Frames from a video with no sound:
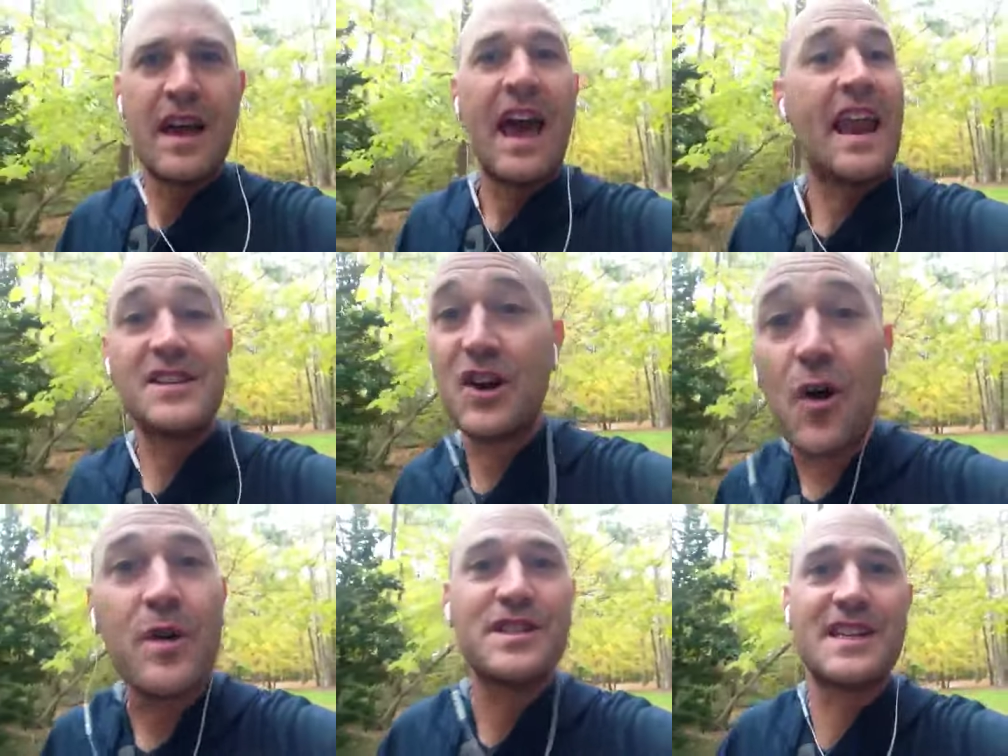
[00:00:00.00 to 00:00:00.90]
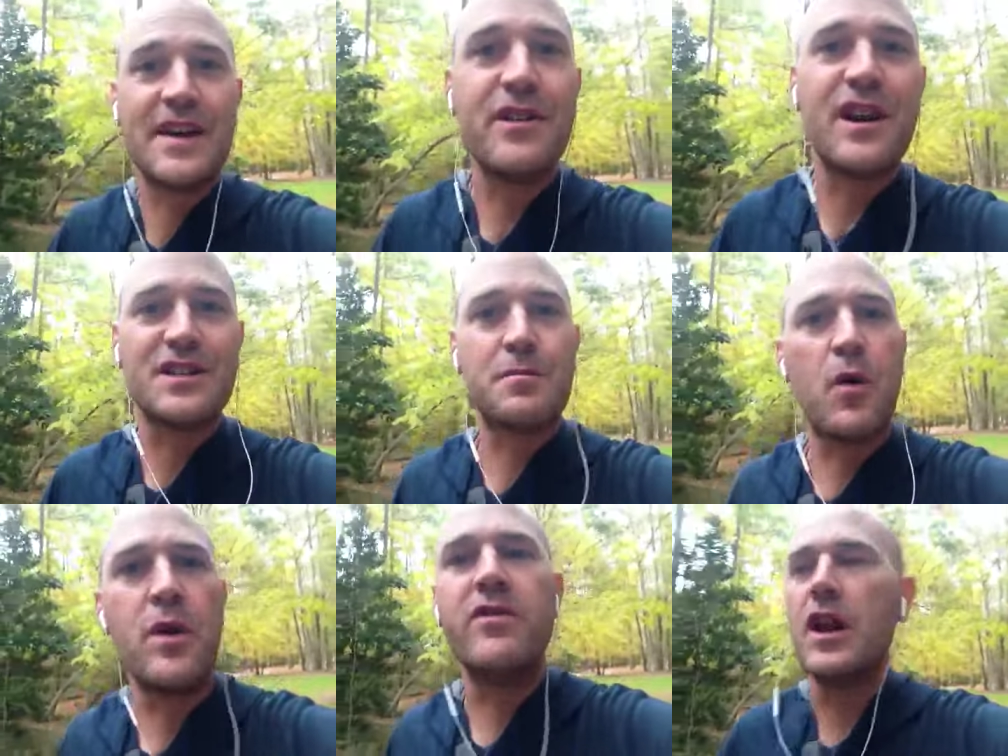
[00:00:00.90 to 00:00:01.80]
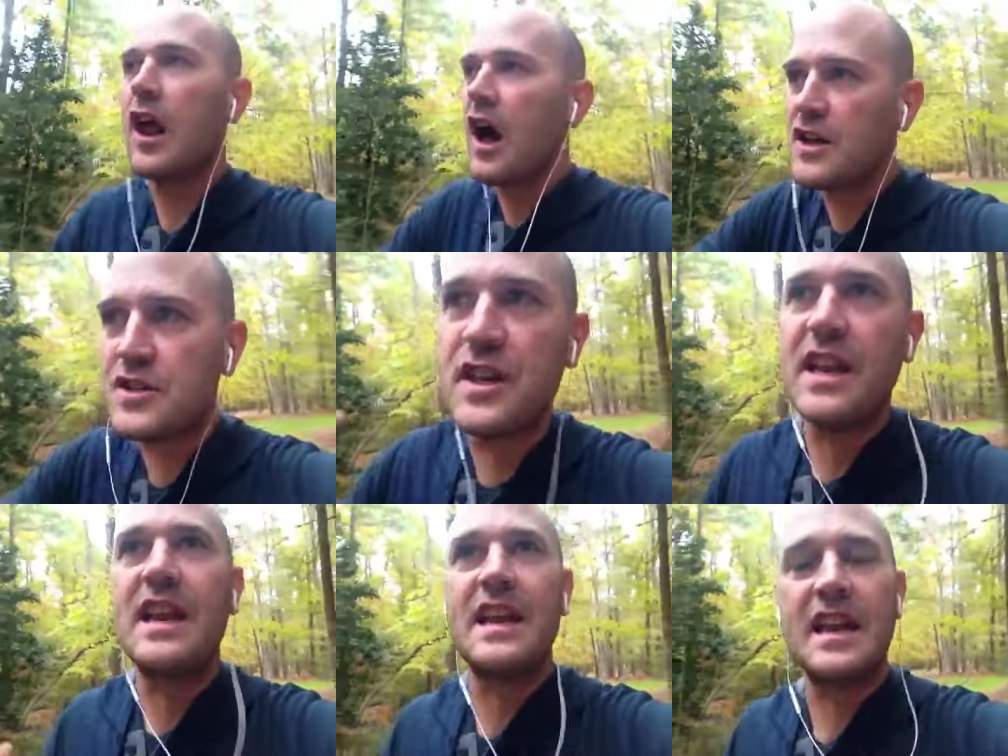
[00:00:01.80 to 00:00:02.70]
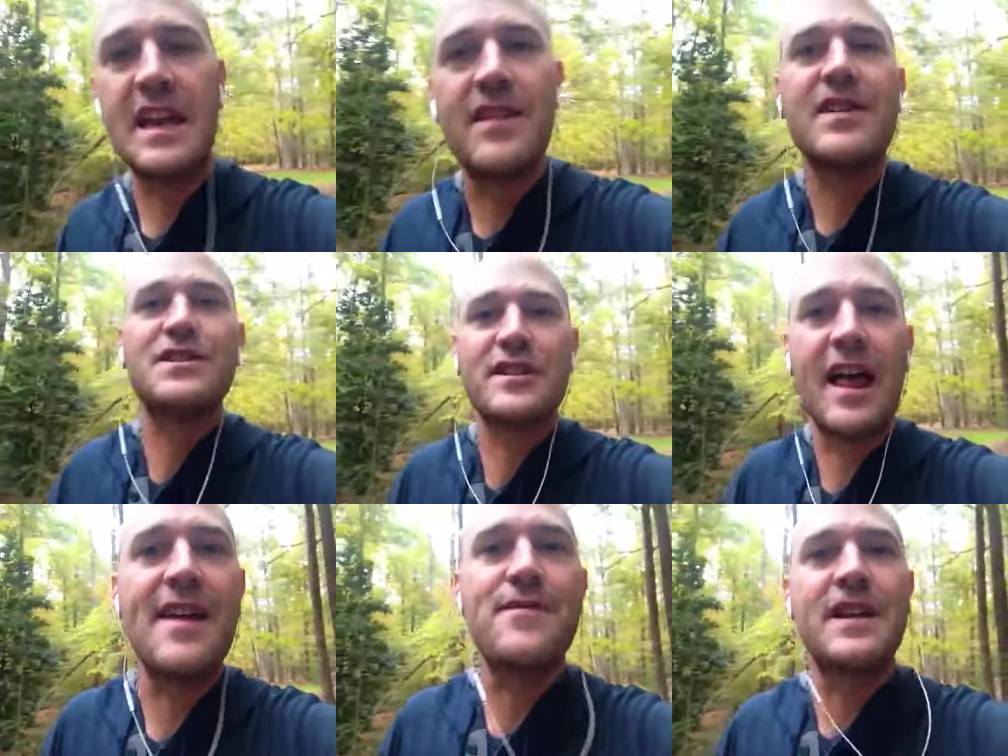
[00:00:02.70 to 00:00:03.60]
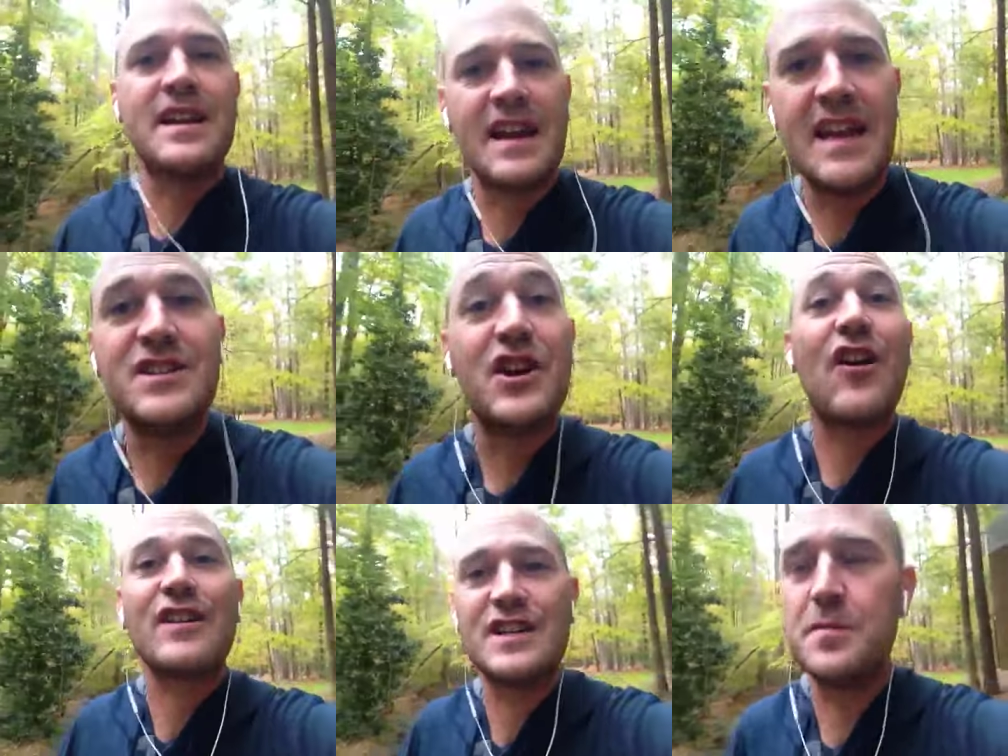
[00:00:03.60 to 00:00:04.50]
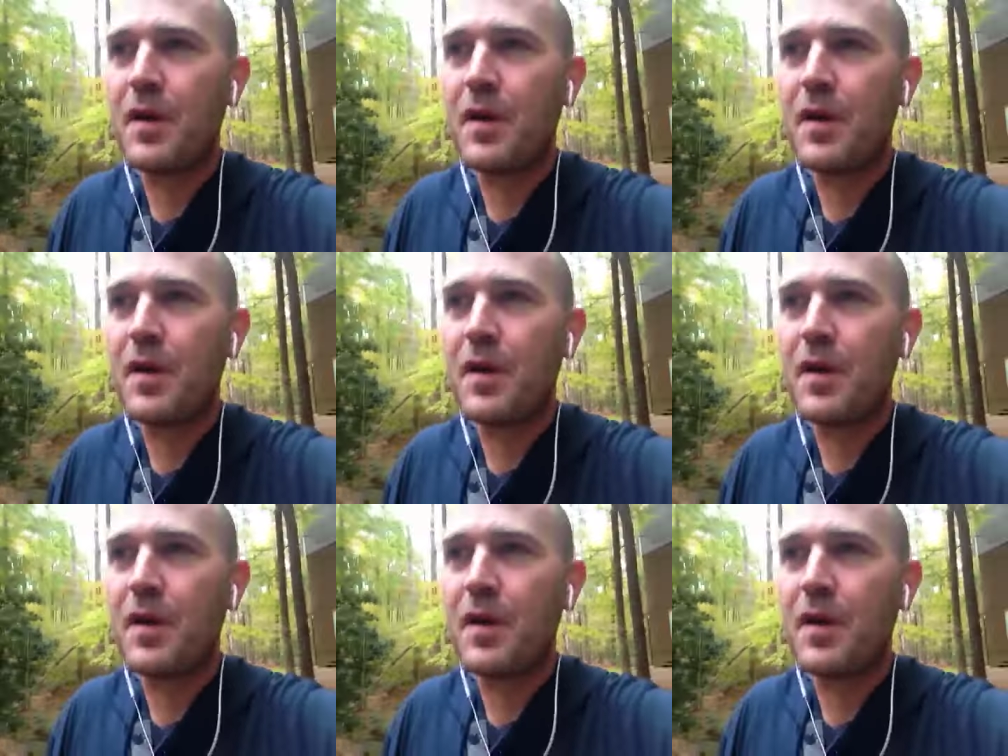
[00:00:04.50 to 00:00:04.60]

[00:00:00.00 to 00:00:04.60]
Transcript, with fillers: and has always given us, but we've lost it in, in this life and in, in darkness.